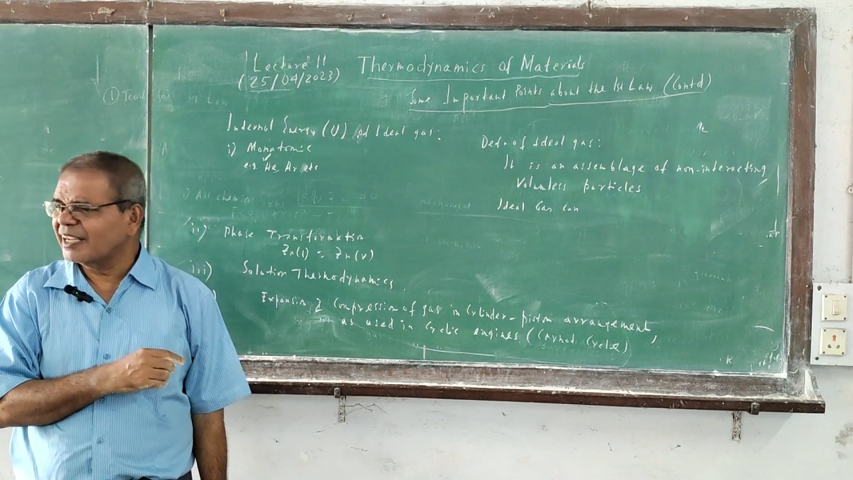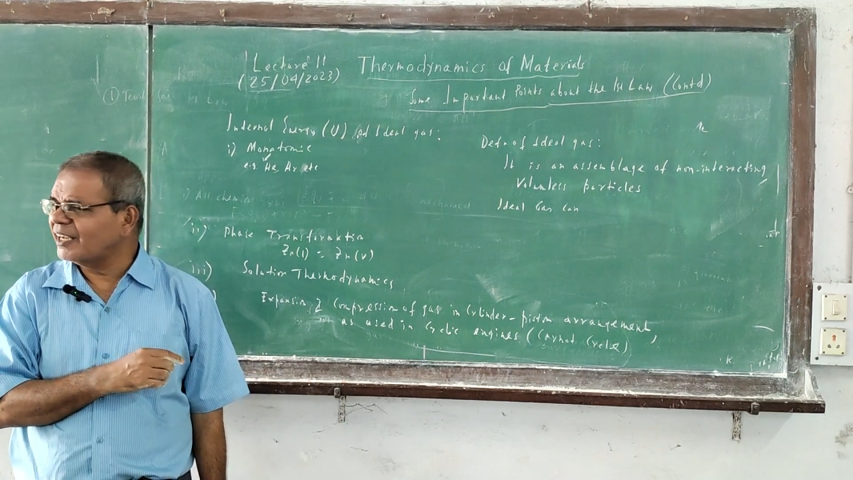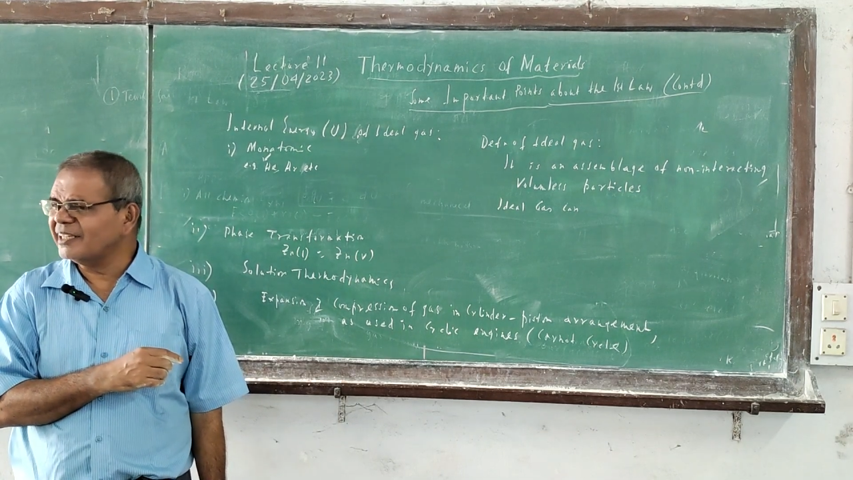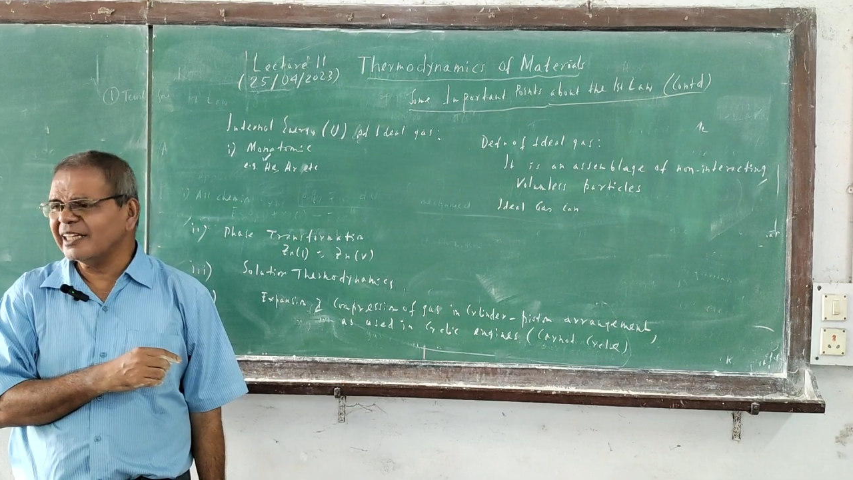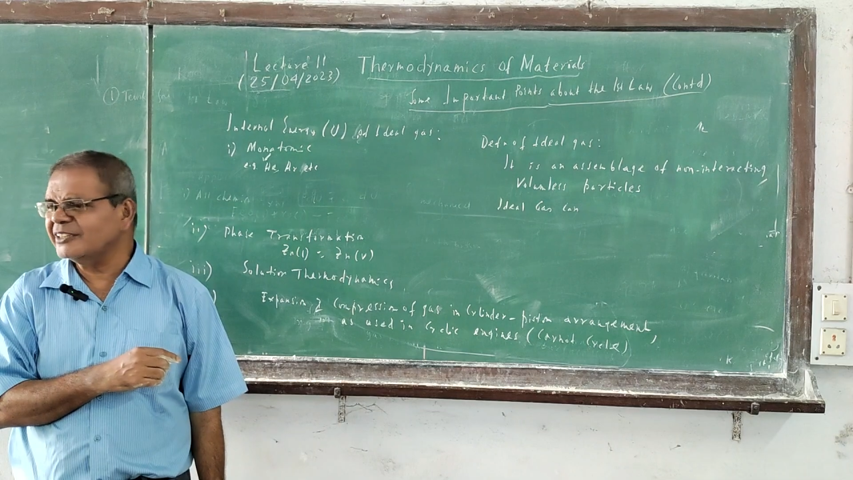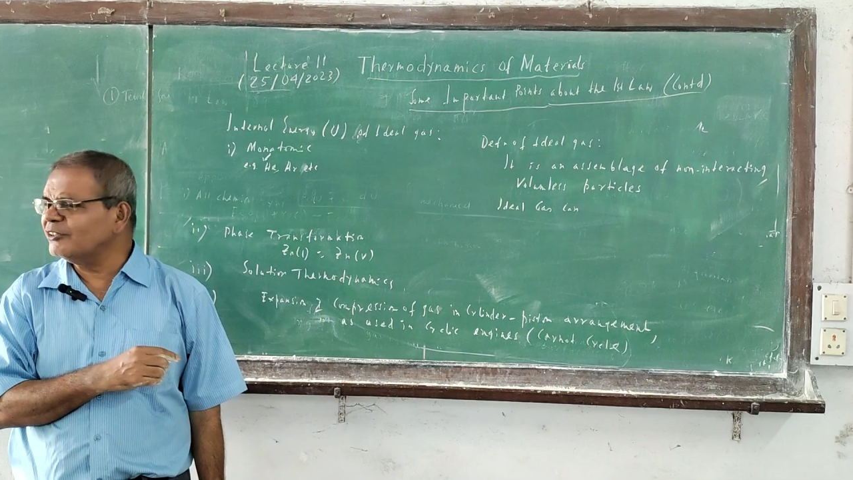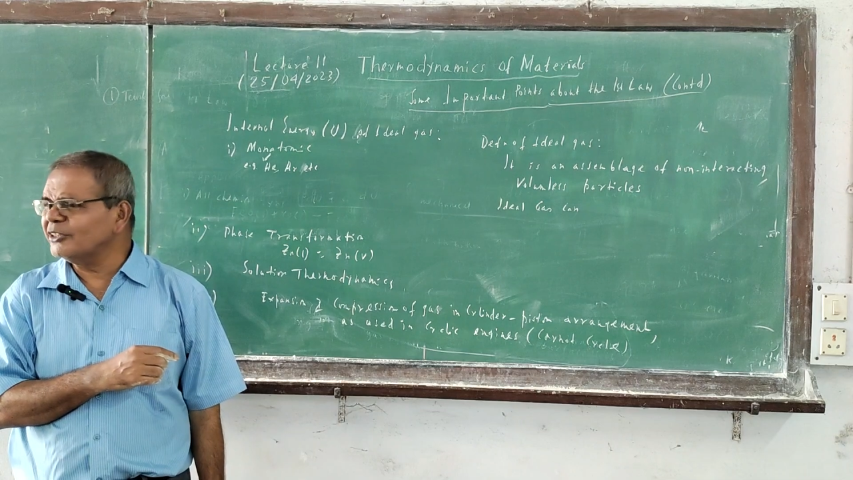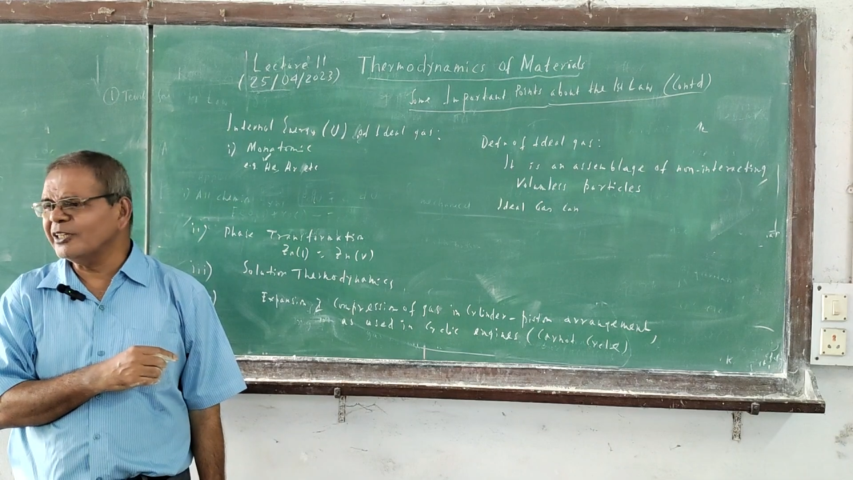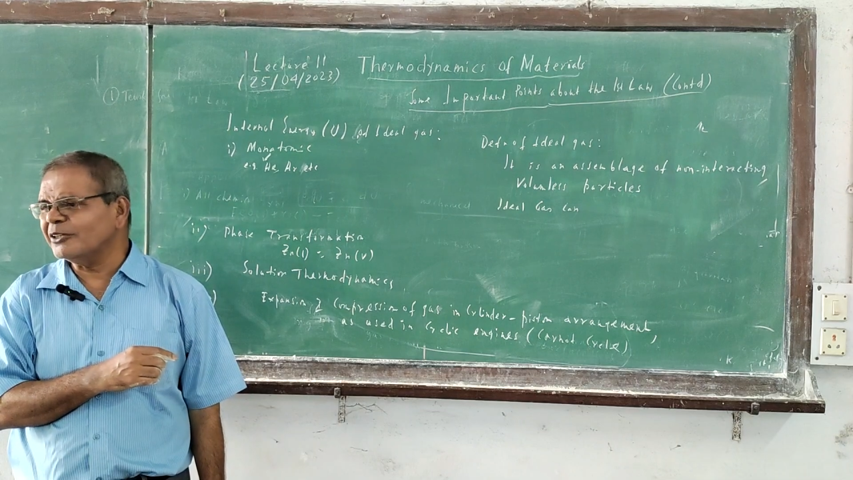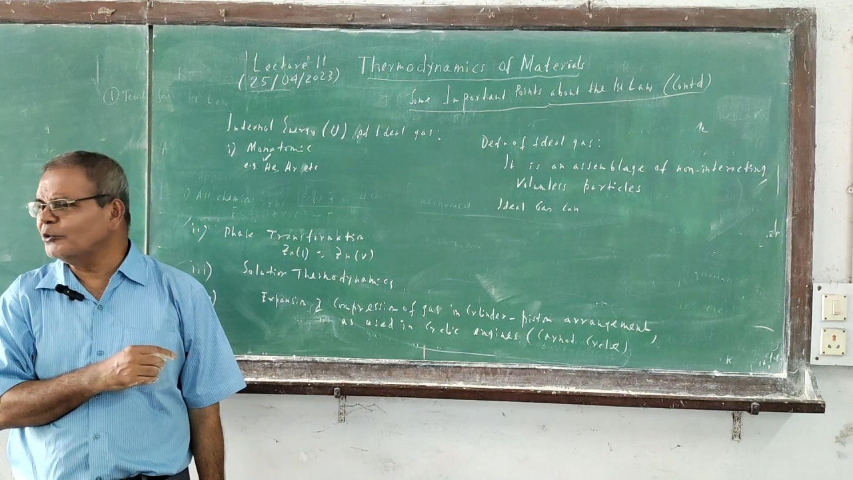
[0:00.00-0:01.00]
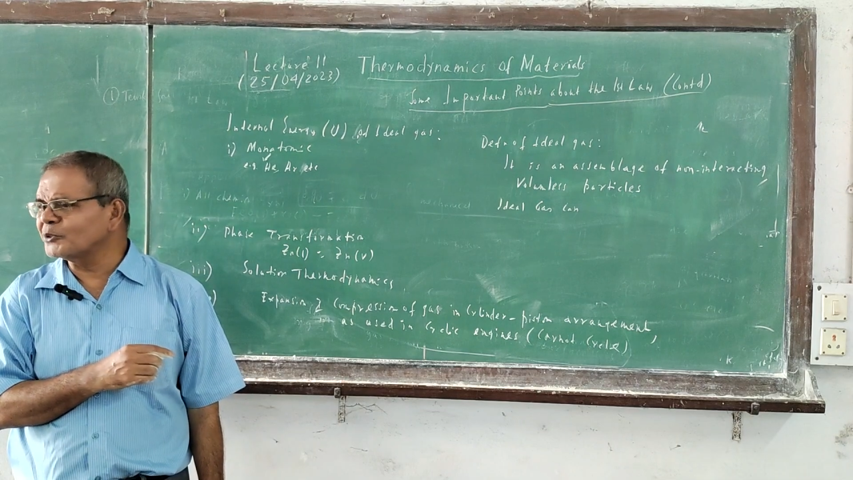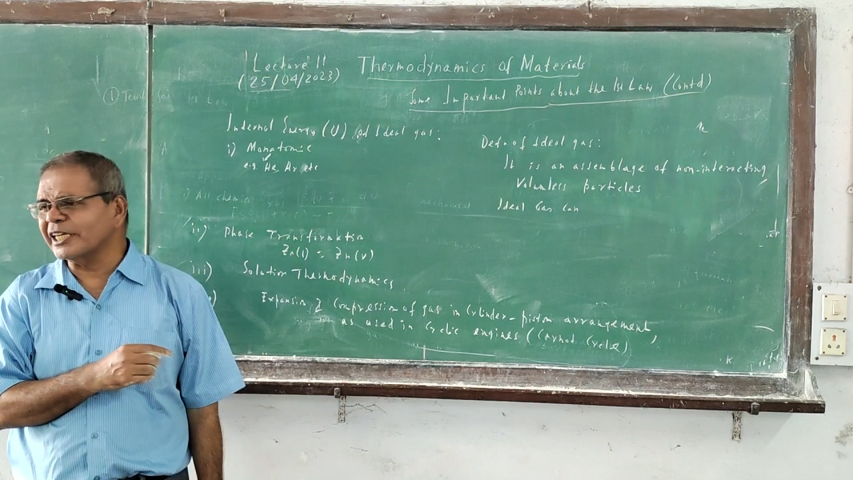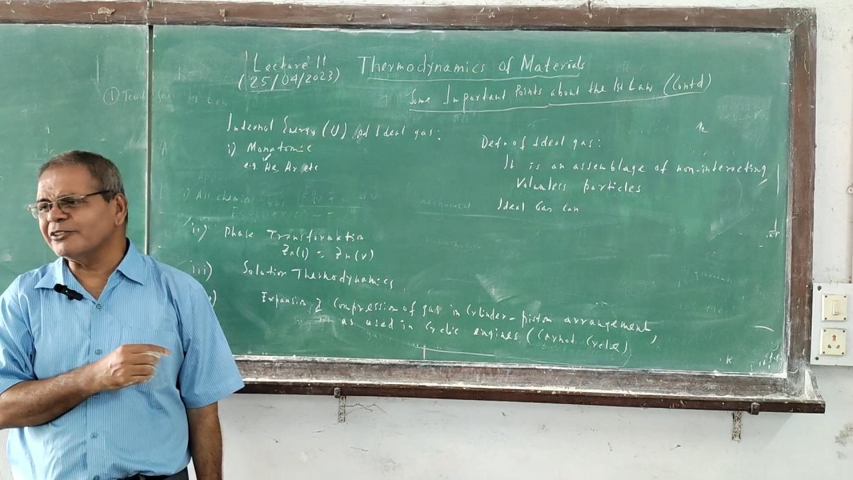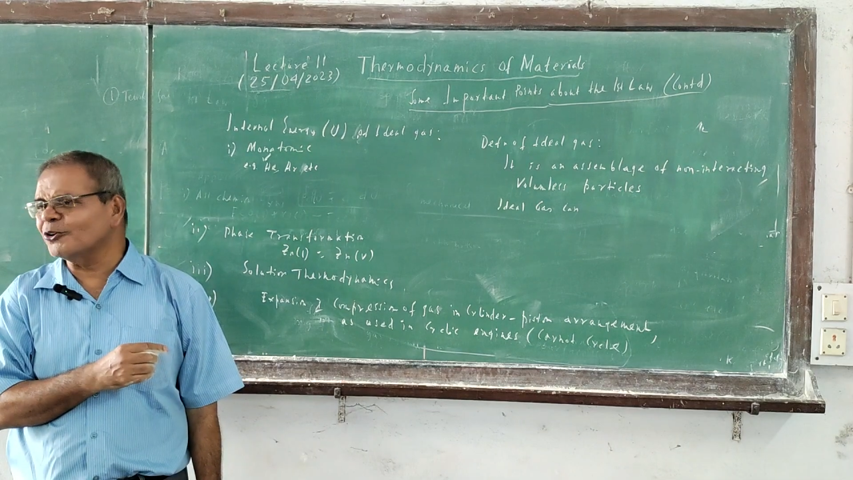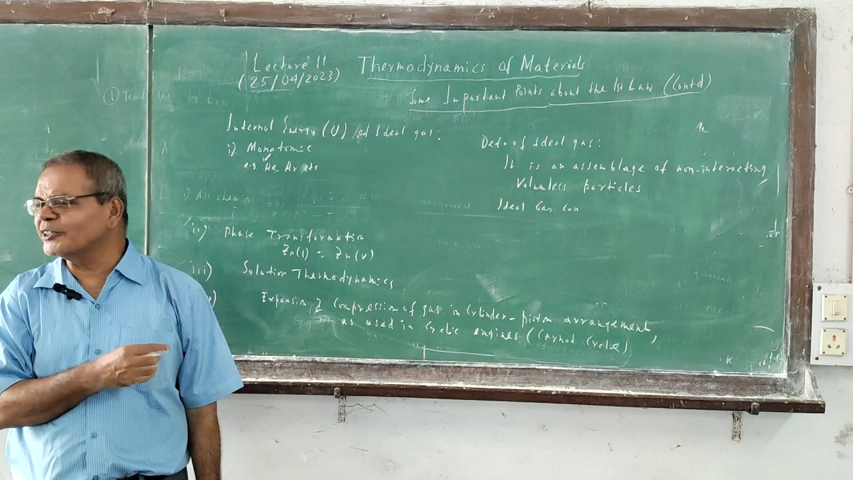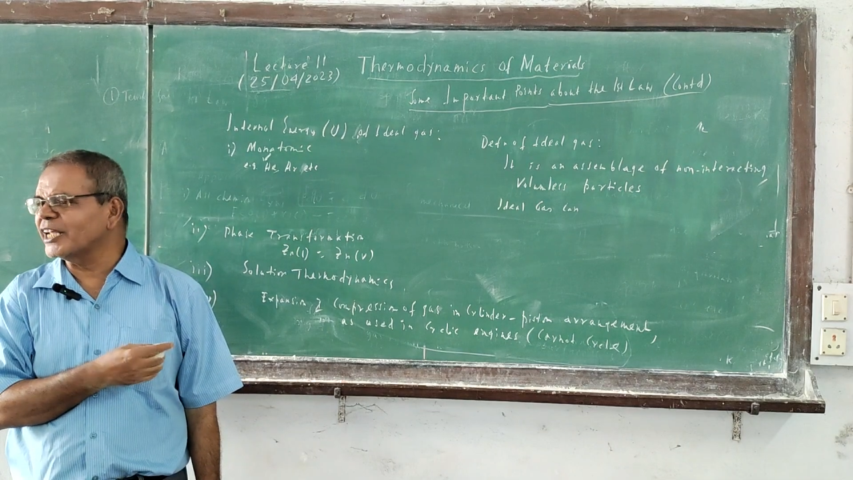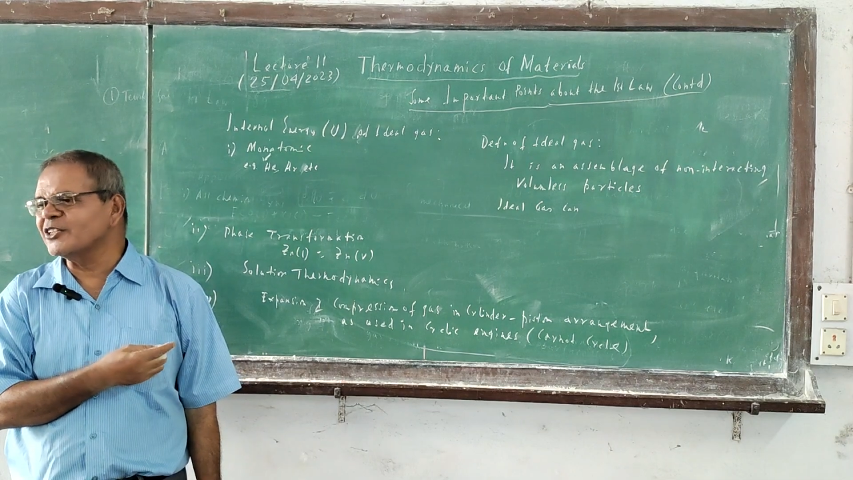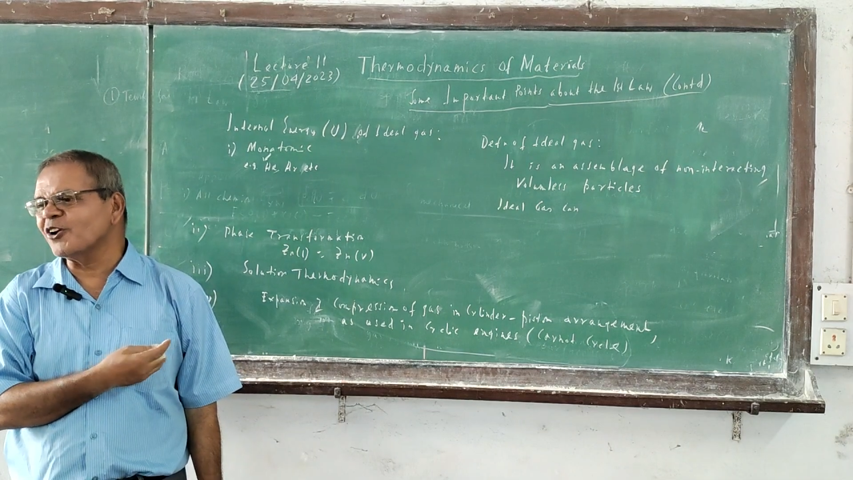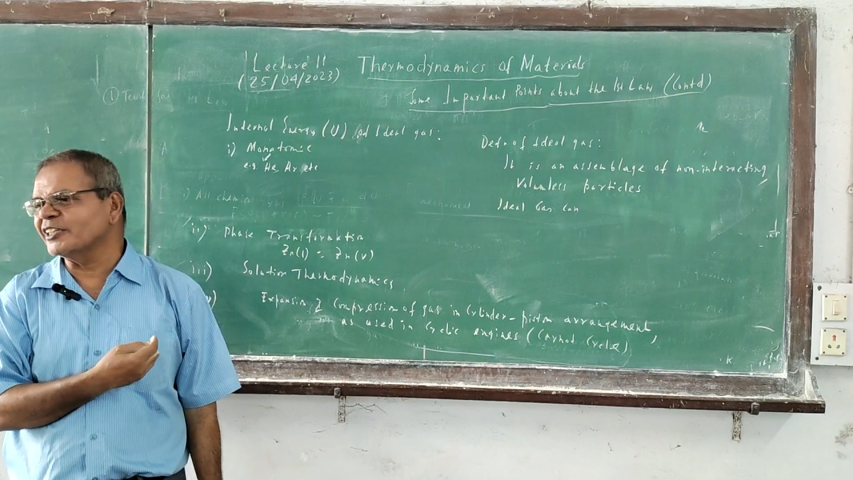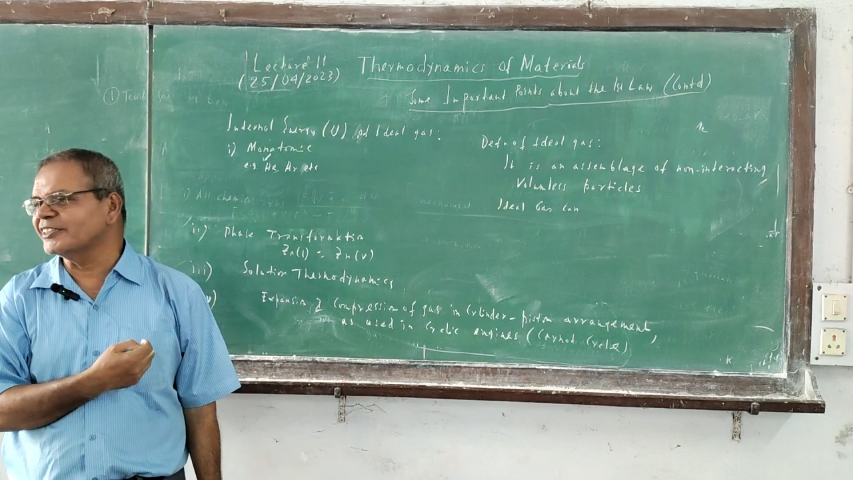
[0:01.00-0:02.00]
It looks like you don't
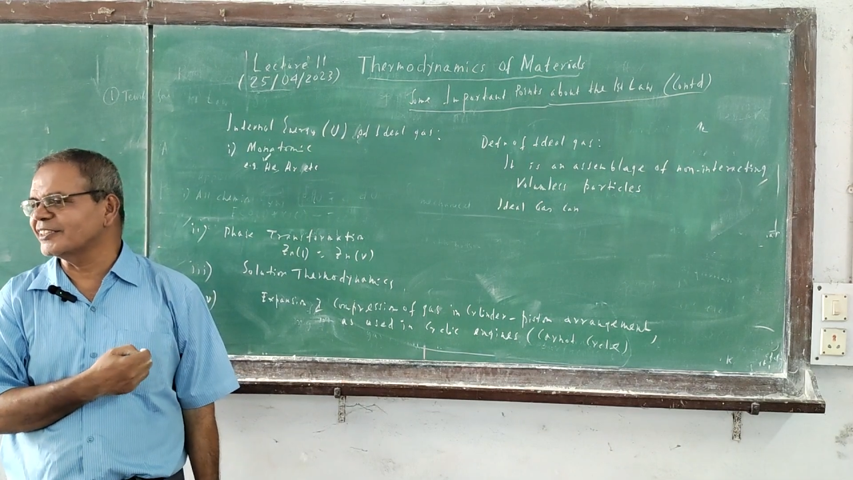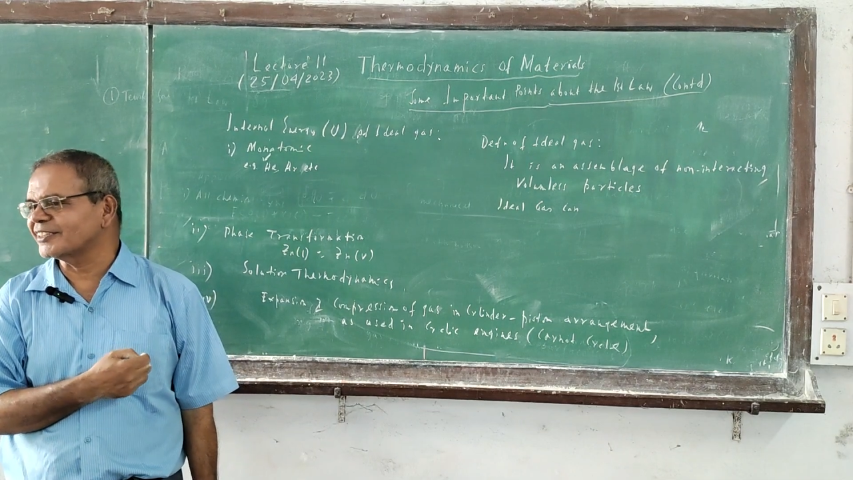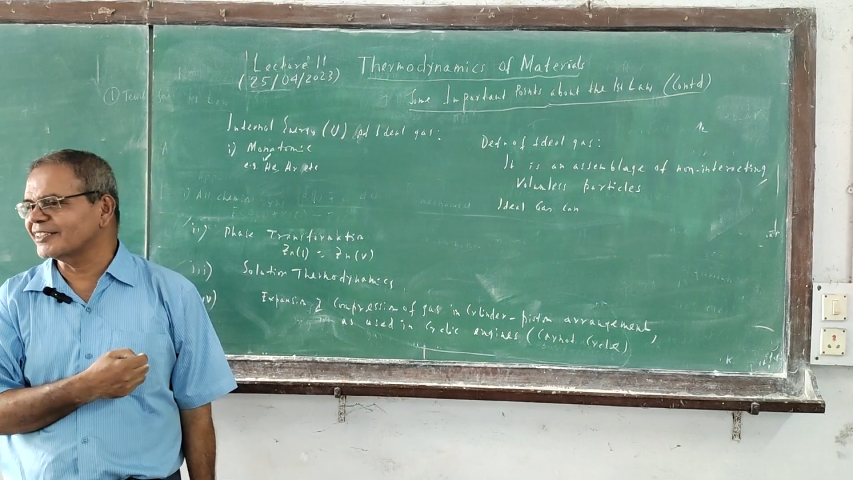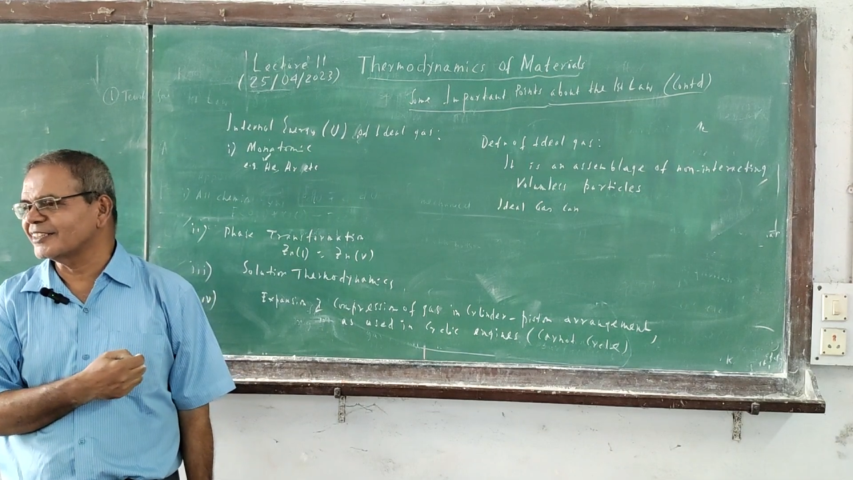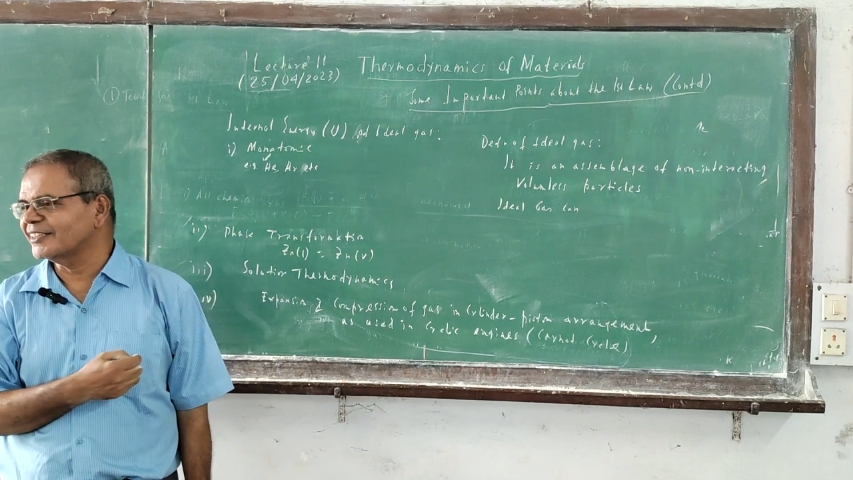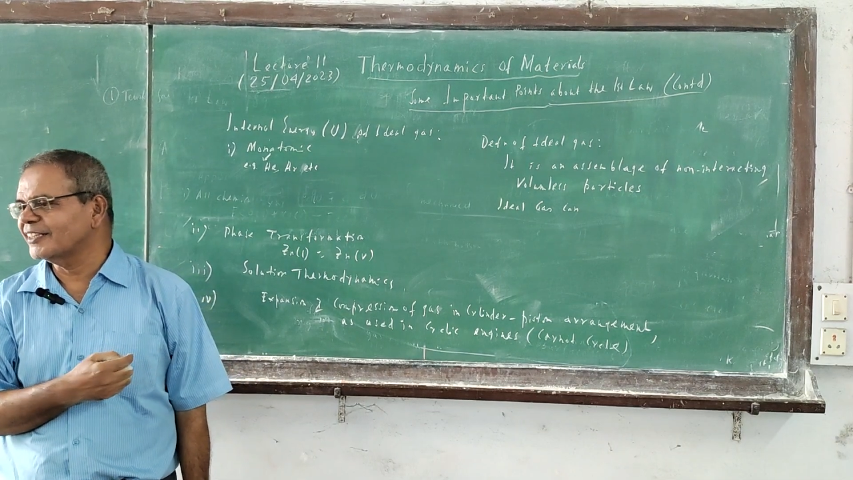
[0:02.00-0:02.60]
enjoy this.